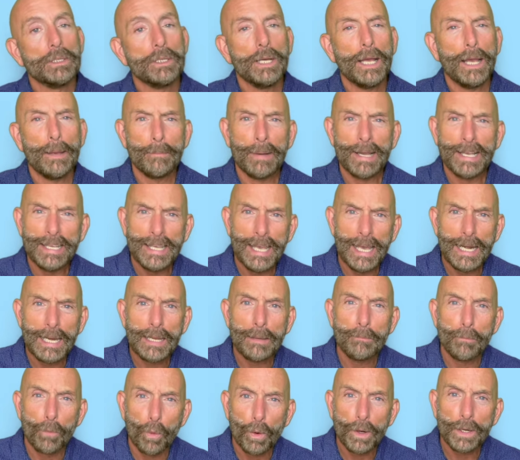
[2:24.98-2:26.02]
am I
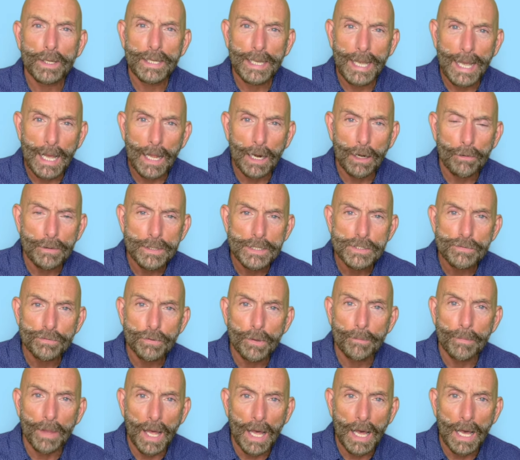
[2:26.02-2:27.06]
getting more calories
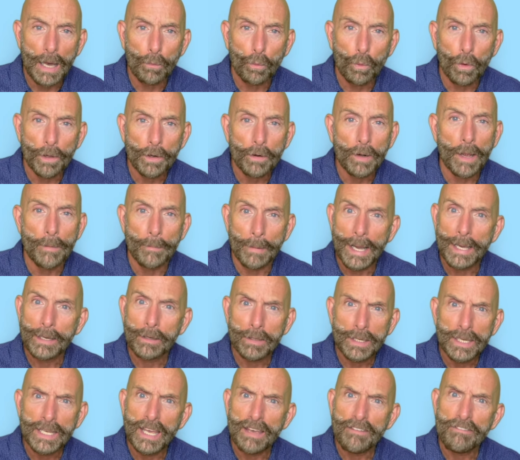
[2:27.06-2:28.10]
from the hot water? Am I
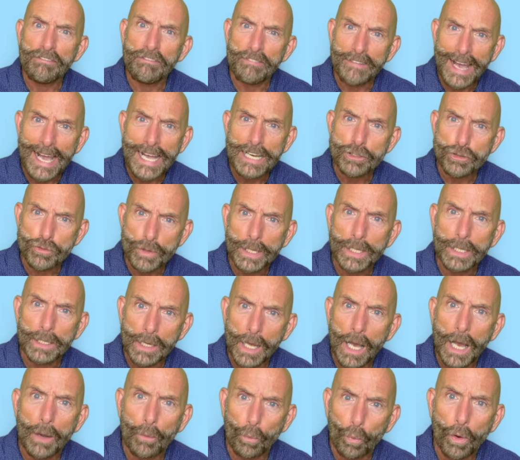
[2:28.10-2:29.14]
going to get fat drinking
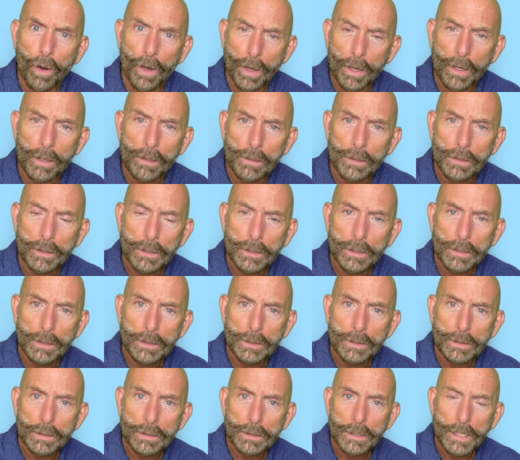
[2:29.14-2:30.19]
hot water?
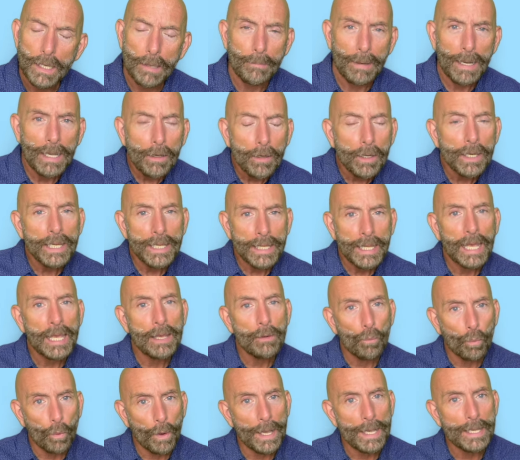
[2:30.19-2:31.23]
Am I going to
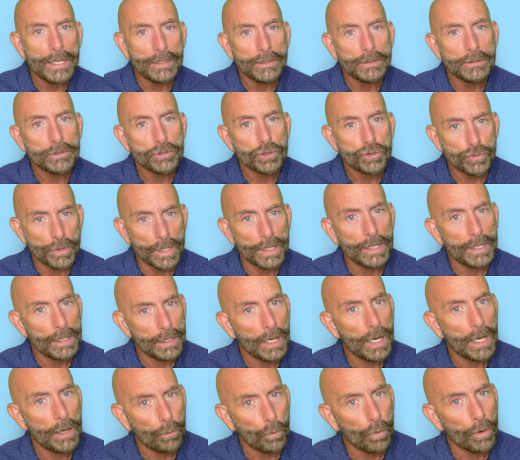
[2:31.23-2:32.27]
gain weight drinking
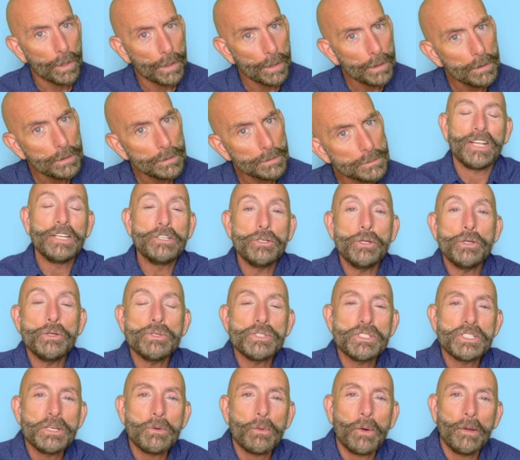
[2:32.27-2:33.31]
hot water? Do you
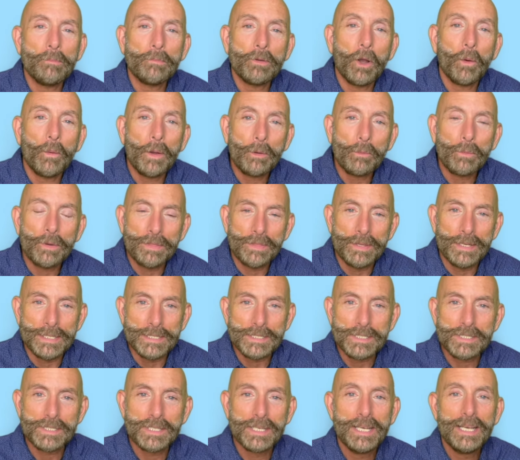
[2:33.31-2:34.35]
see where I'm going with
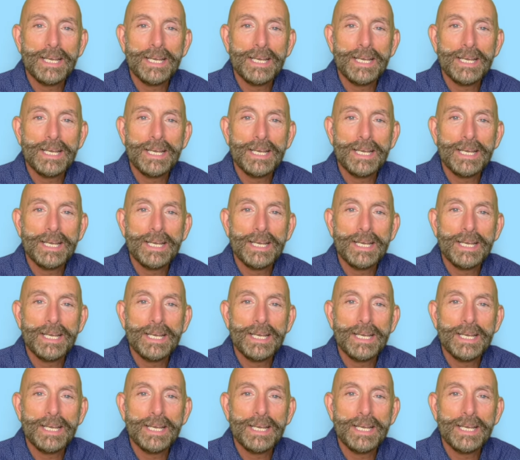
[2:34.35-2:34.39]
this?